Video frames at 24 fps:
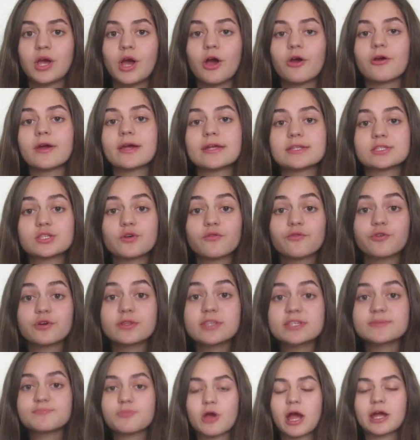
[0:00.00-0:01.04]
Alright, so for
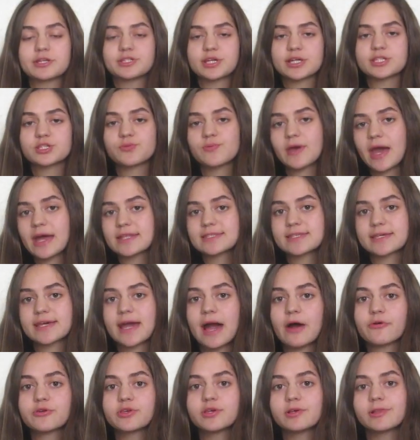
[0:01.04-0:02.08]
this project, we had to
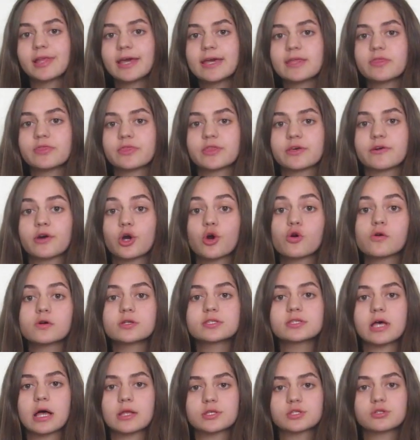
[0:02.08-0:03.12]
calculate the
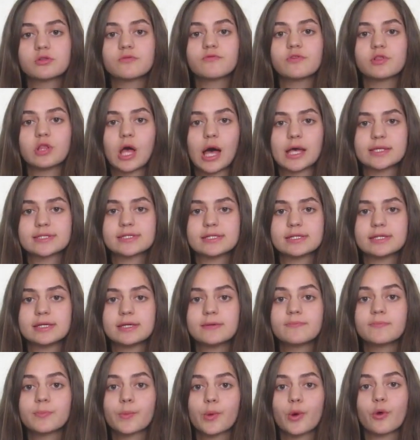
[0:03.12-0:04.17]
horizontal
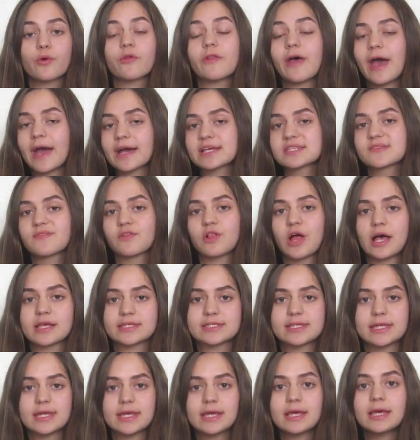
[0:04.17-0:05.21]
velocity, or the x
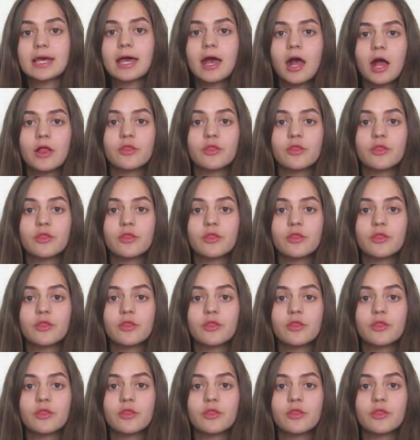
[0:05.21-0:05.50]
velocity,